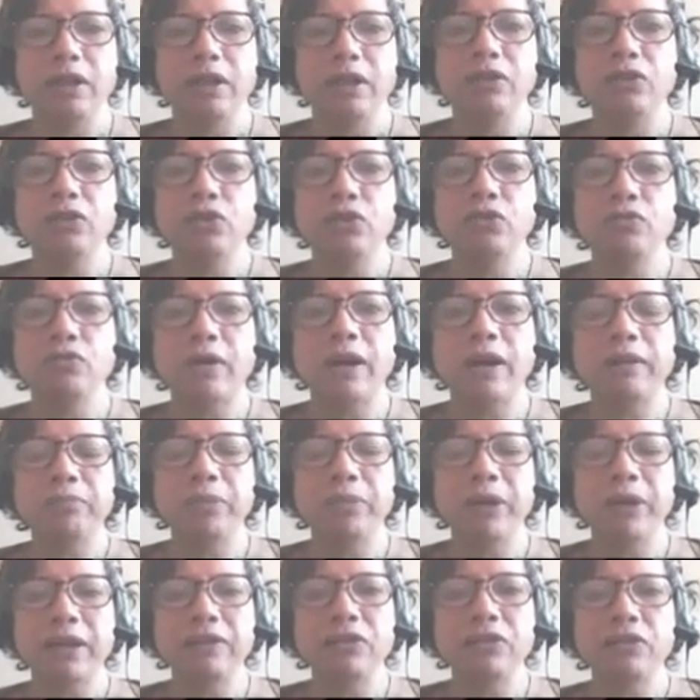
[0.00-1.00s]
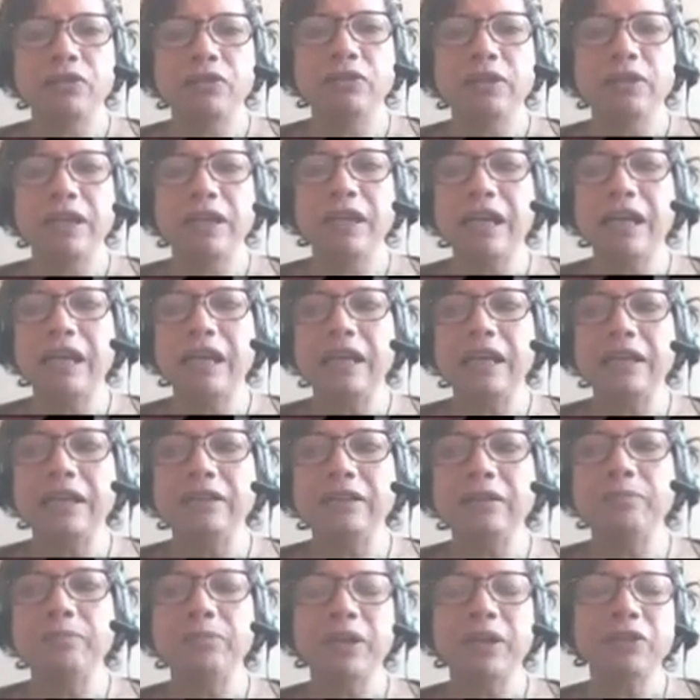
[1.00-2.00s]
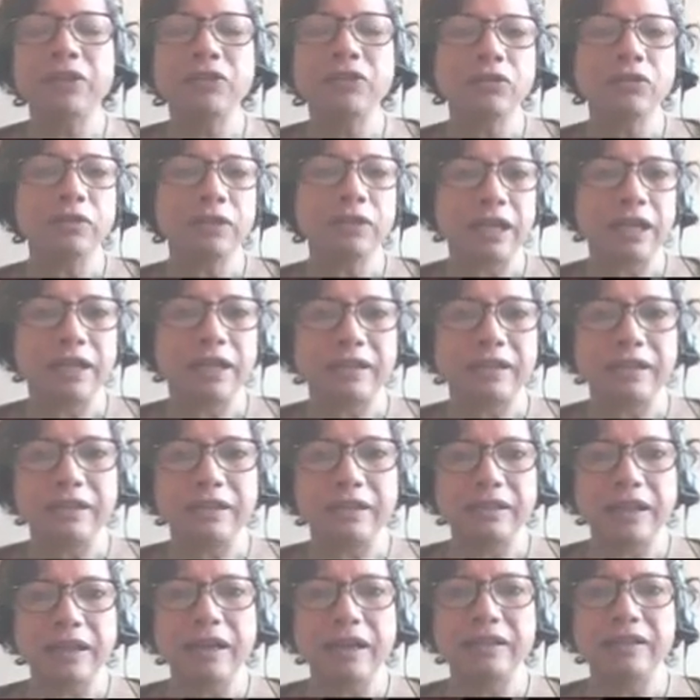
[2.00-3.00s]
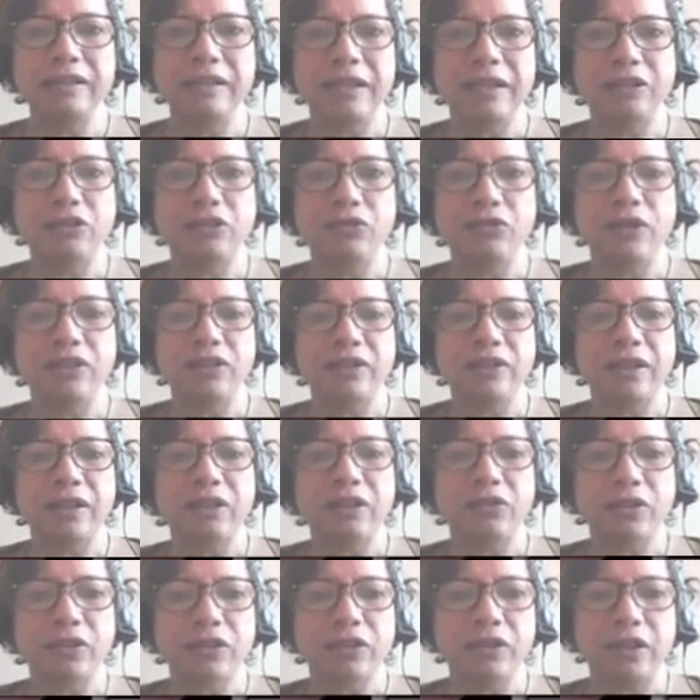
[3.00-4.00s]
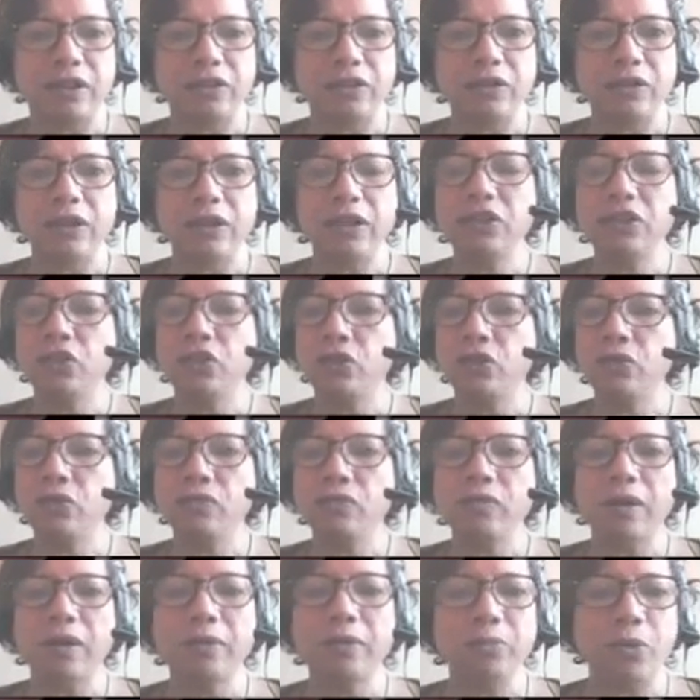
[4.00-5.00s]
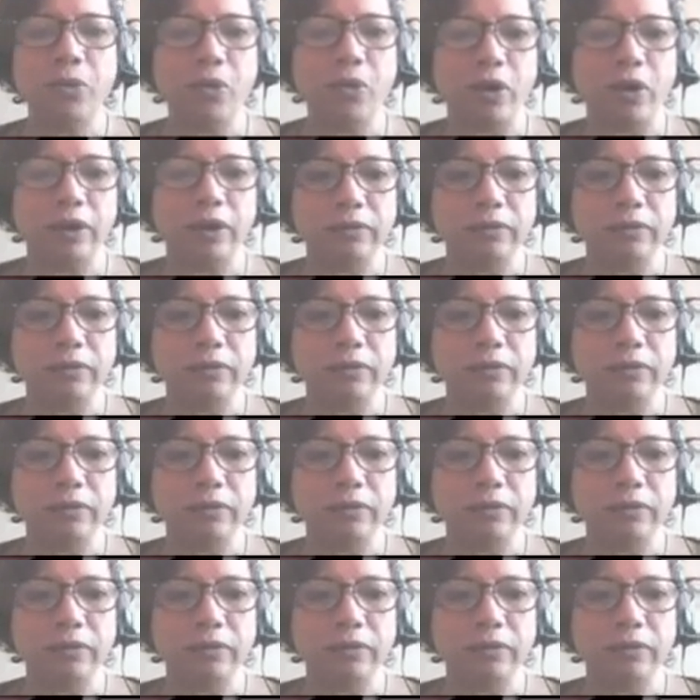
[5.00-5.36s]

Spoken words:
There's 1 pencil in the pencil case, etc., etc., etc. Let's do 1 more.